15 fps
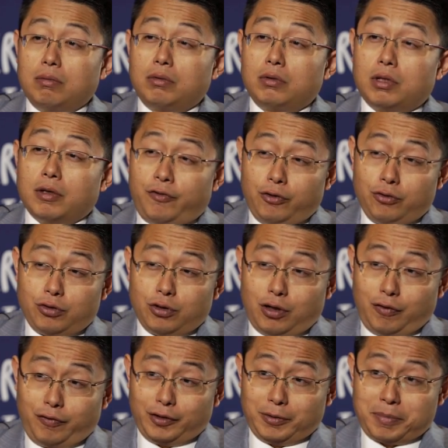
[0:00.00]
The future
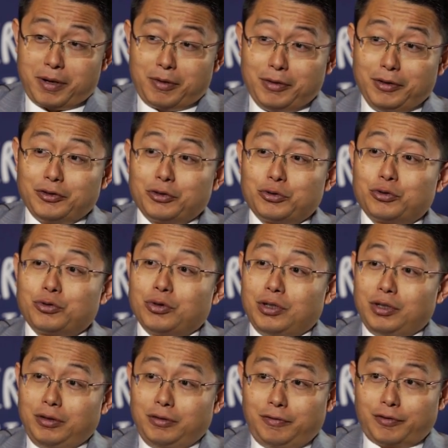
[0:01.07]
of the power industry,